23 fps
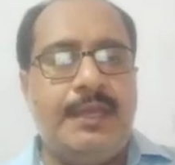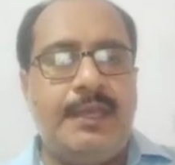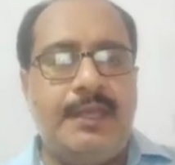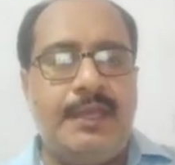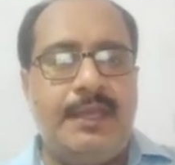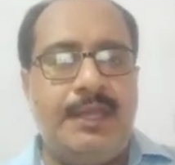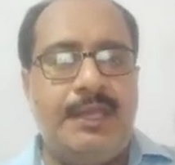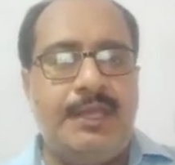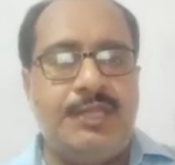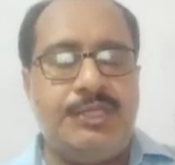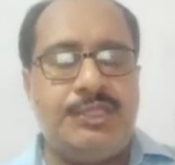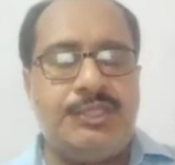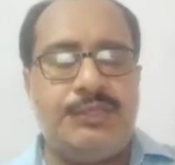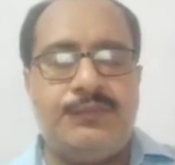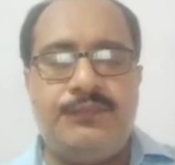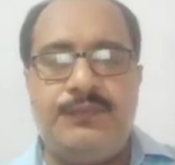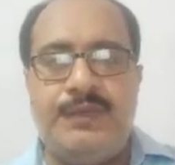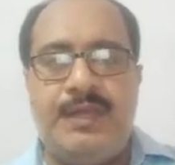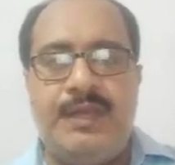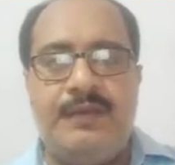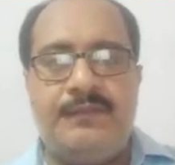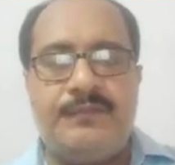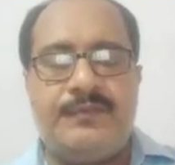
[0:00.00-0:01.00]
As
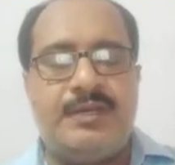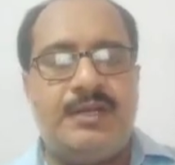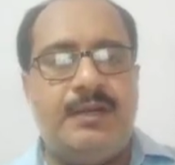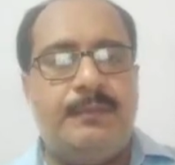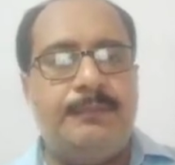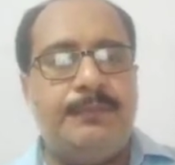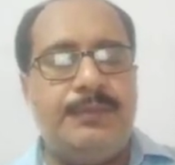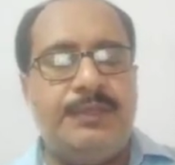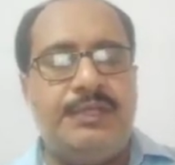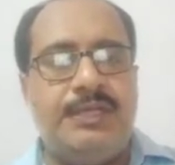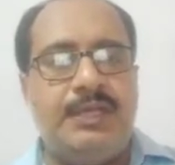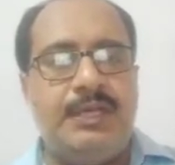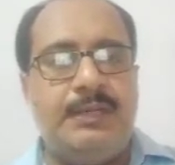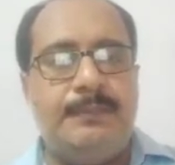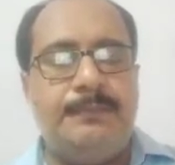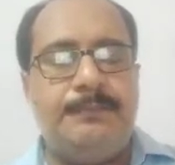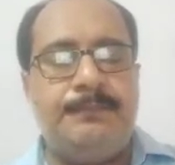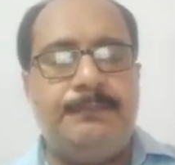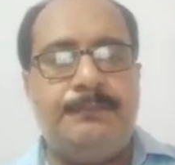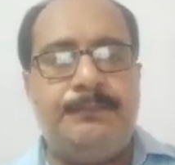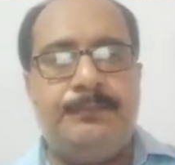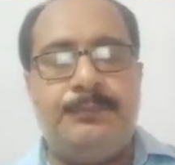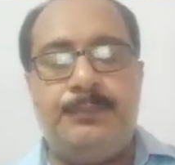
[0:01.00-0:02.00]
we have completed
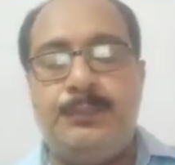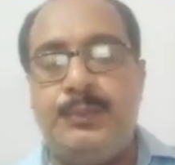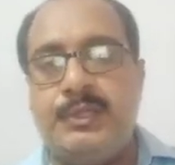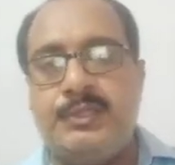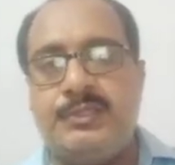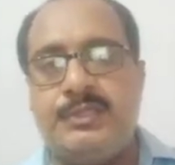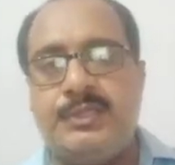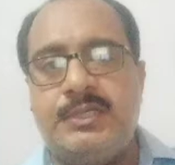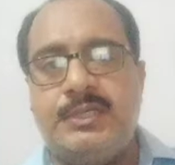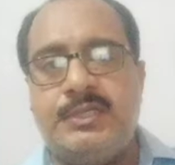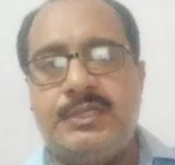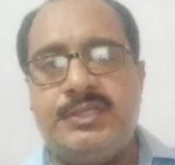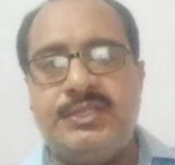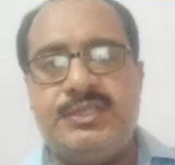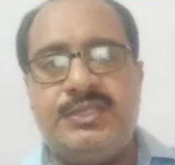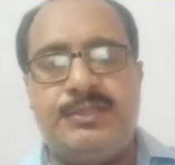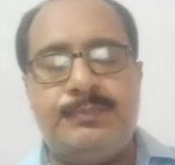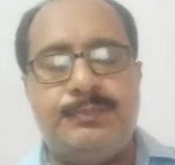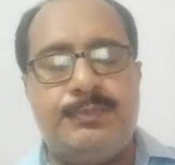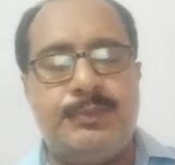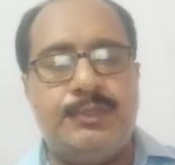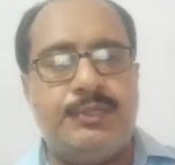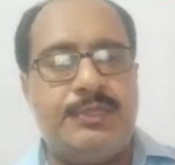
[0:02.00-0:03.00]
present
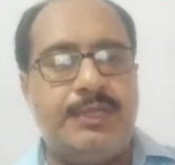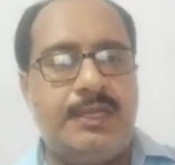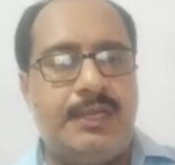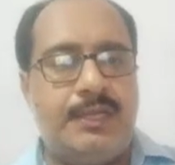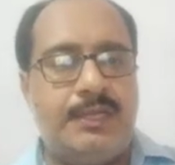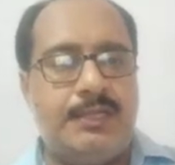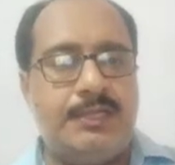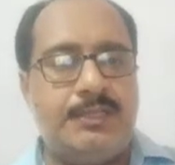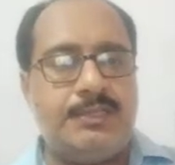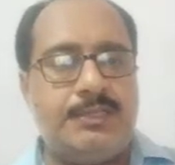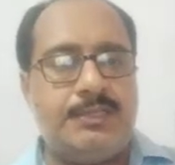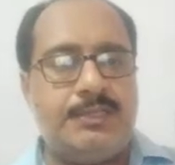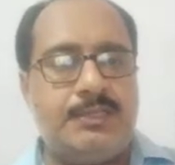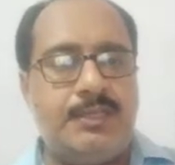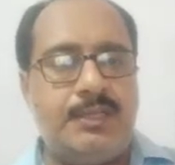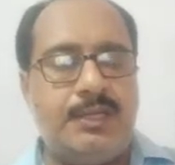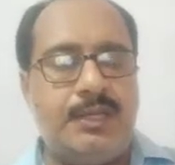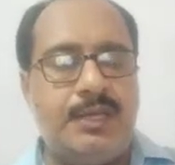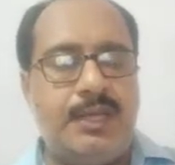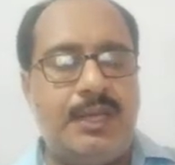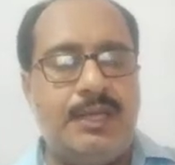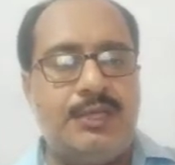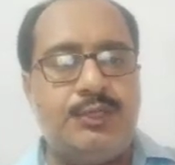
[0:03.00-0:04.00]
simple tense,
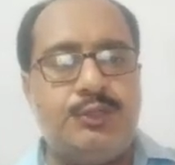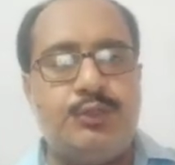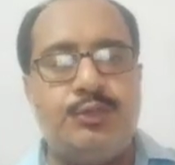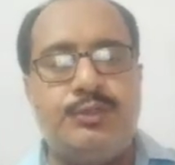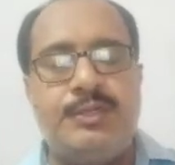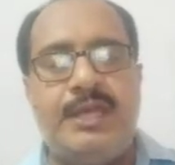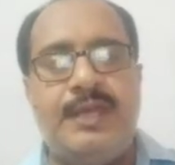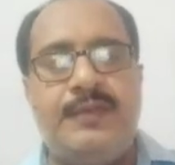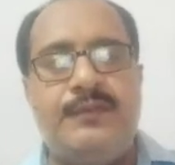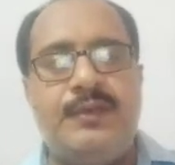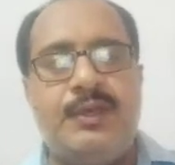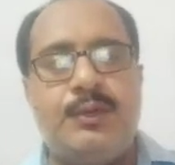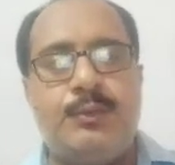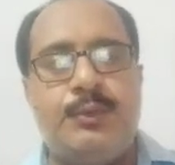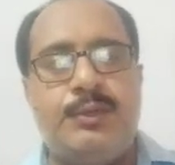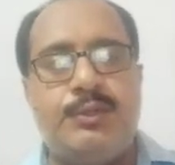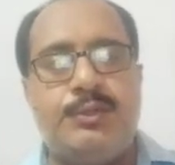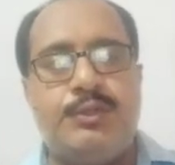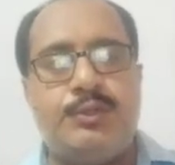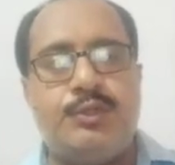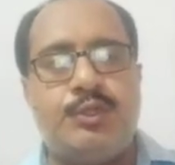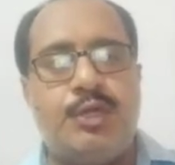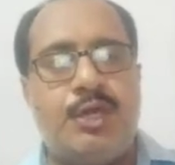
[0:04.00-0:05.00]
and today we are going
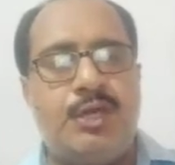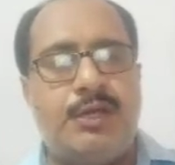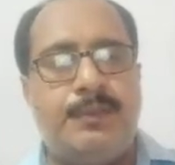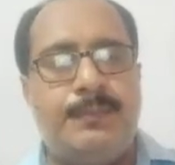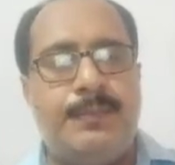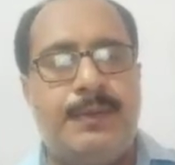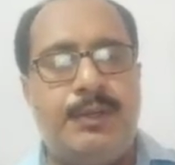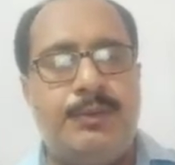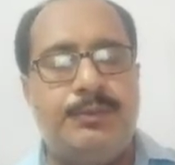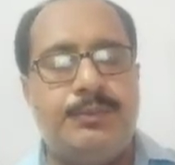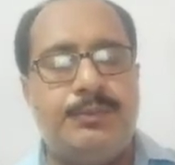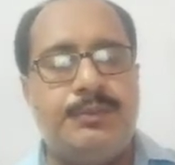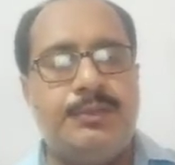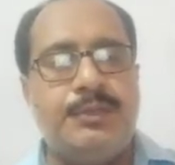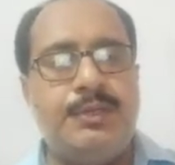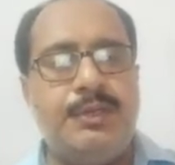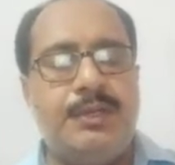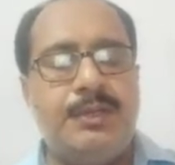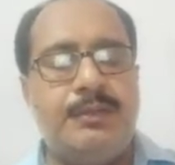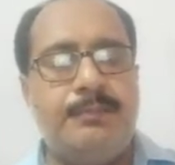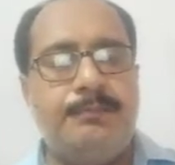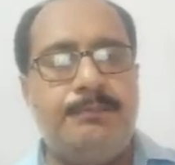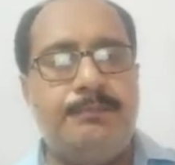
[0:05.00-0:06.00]
to talk about
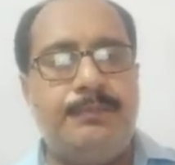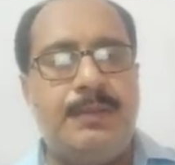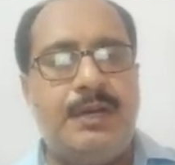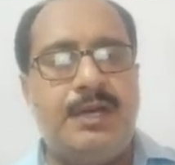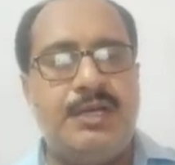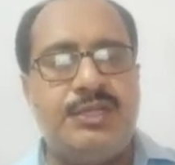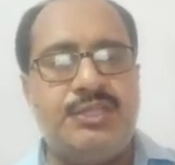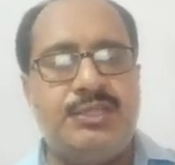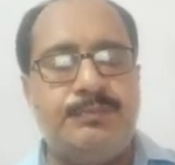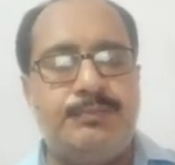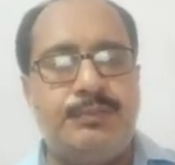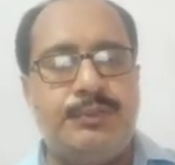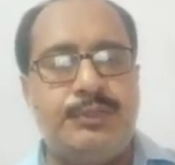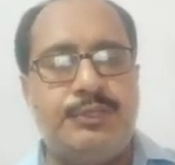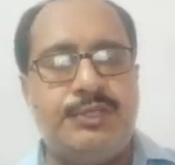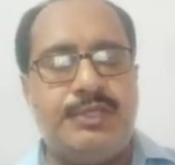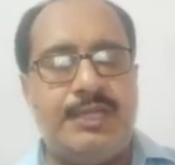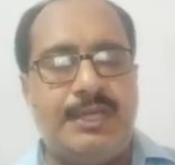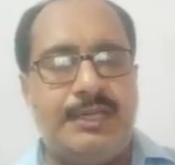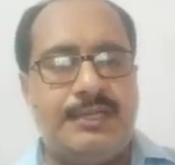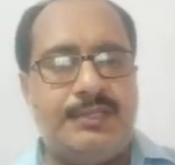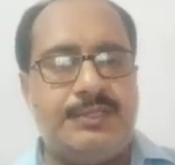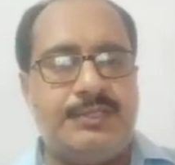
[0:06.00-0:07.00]
past simple
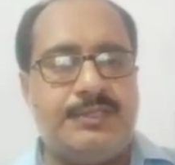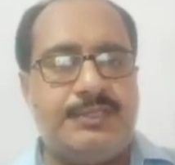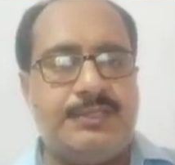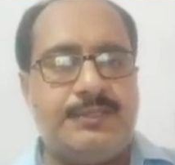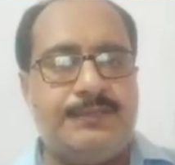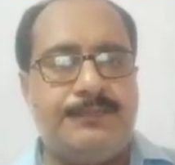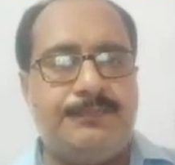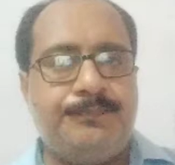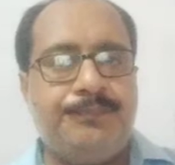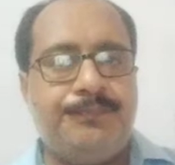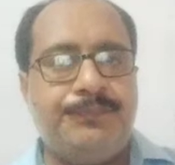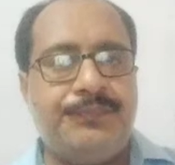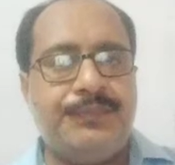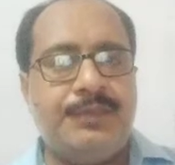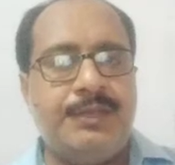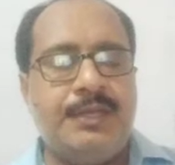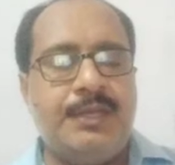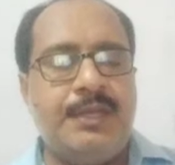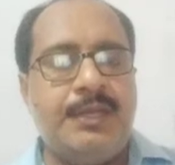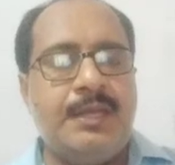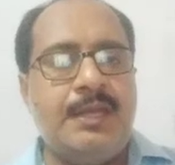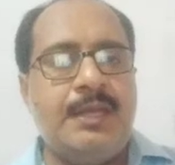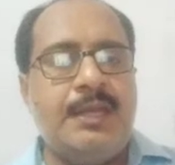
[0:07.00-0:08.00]
tense.
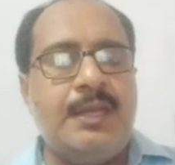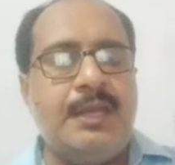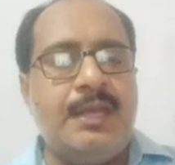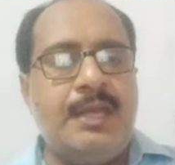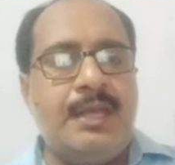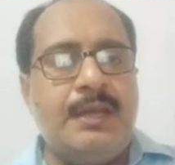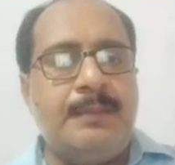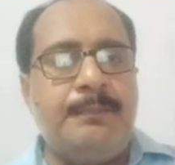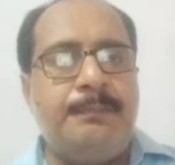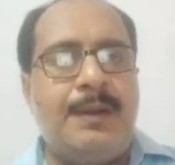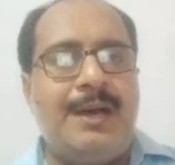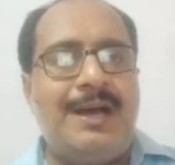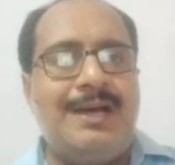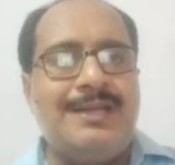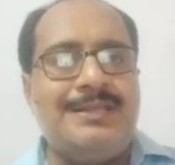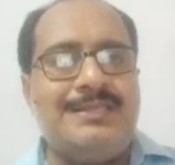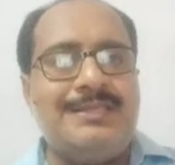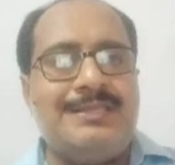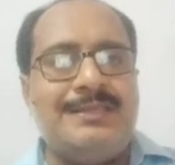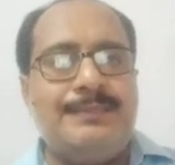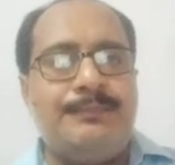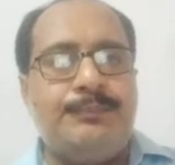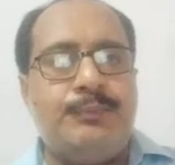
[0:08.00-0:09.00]

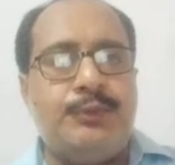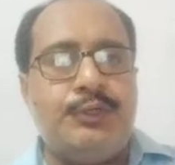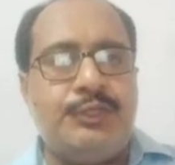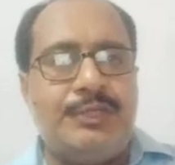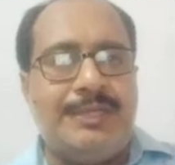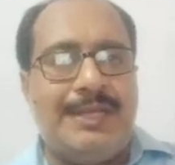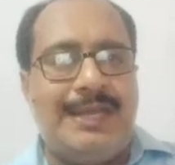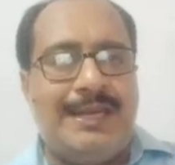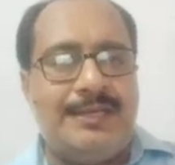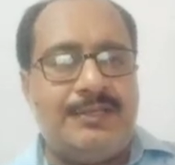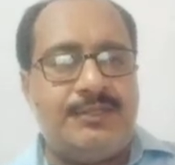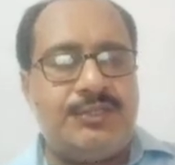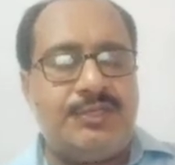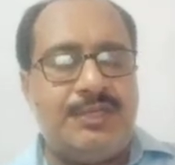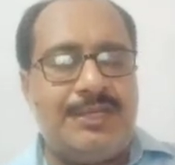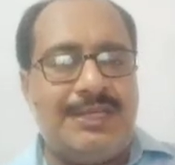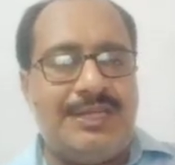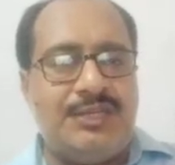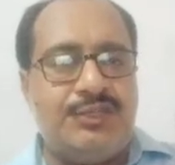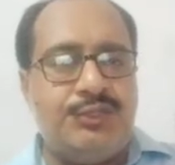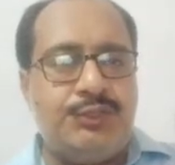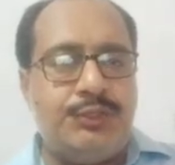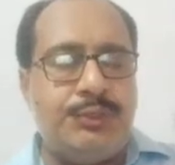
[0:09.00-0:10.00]
Past simple tense
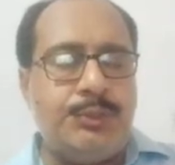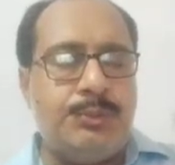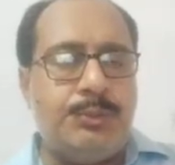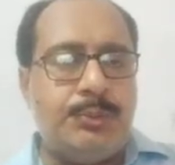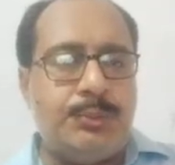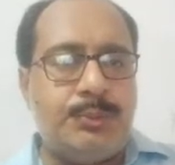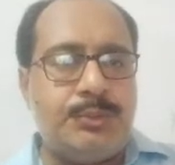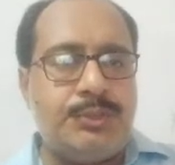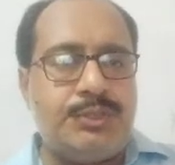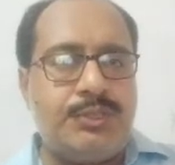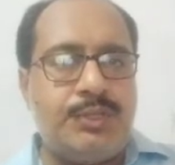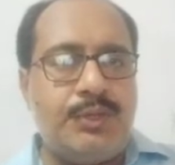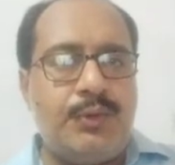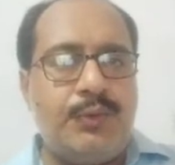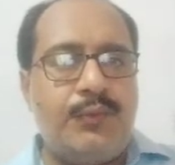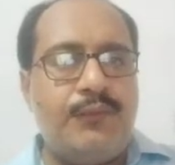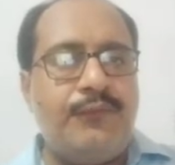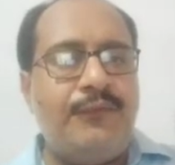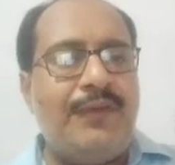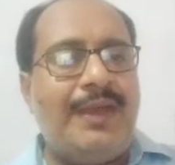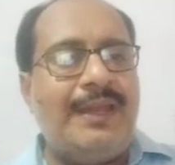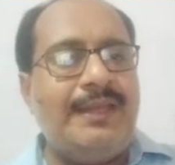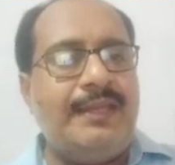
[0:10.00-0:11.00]
is used
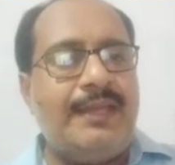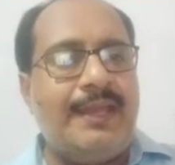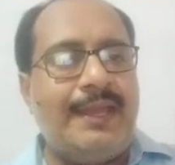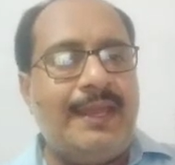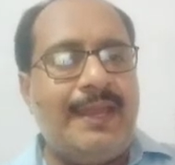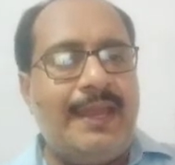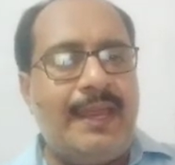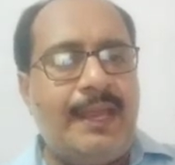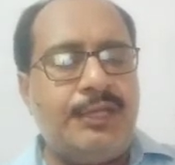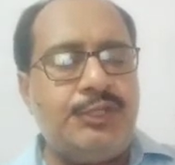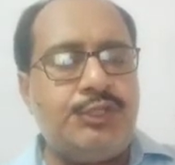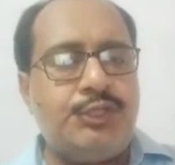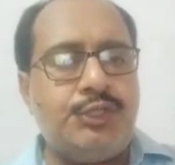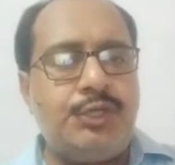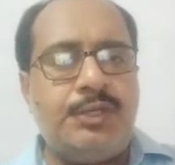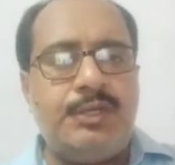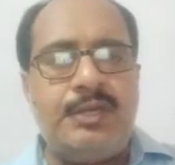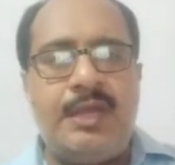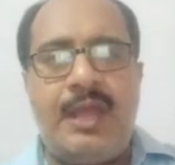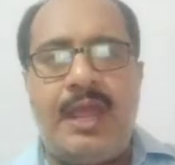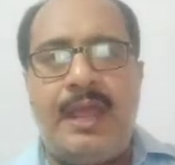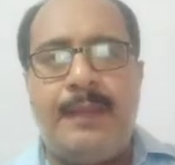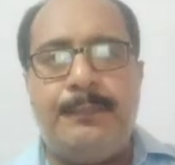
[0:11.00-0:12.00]
when the action
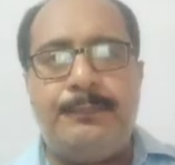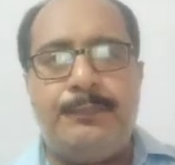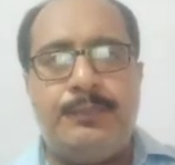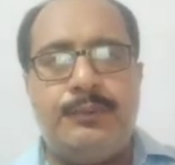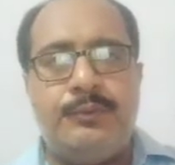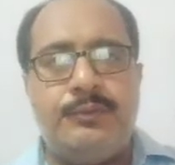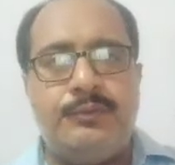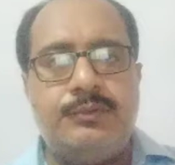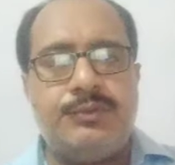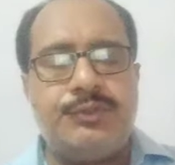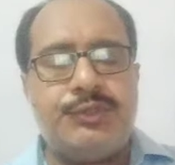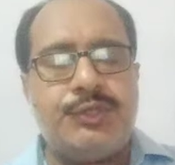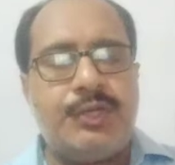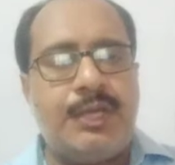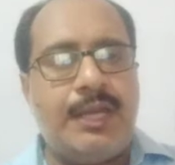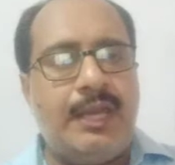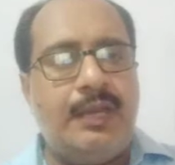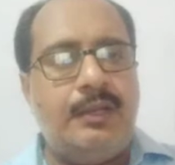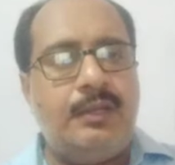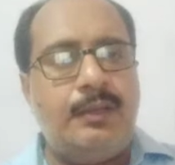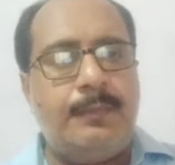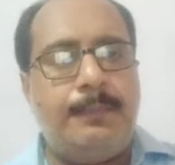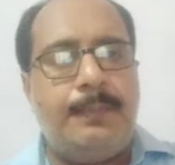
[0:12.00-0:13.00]
happened
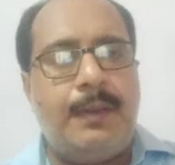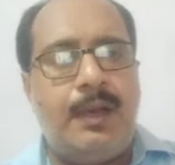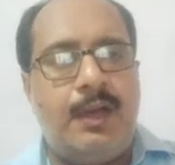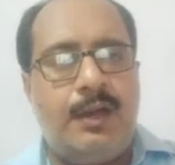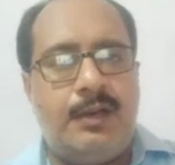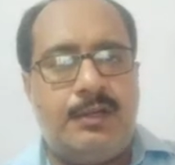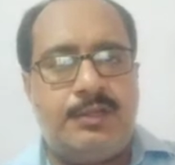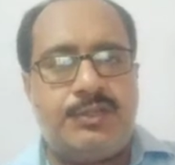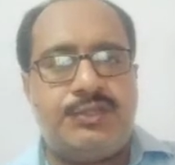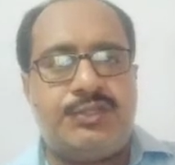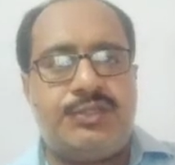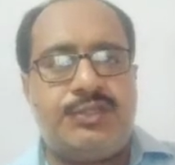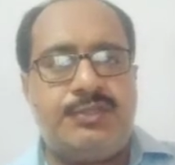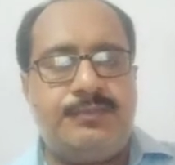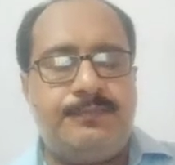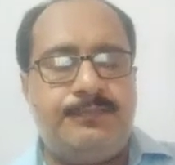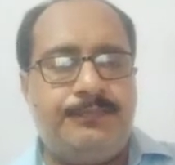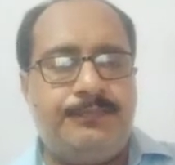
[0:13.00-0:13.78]
in the past.